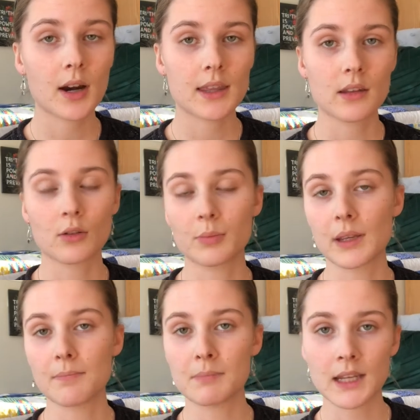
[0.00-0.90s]
and then it'll be
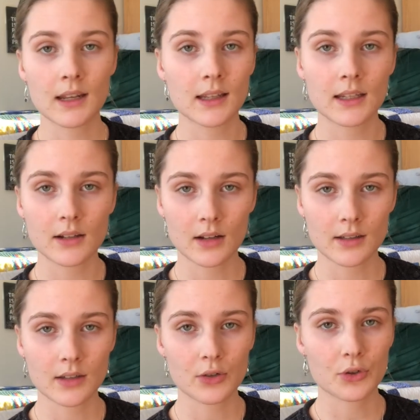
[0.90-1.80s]
immediately to
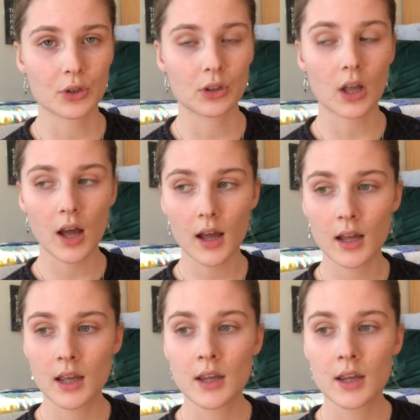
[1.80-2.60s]
constitutional law.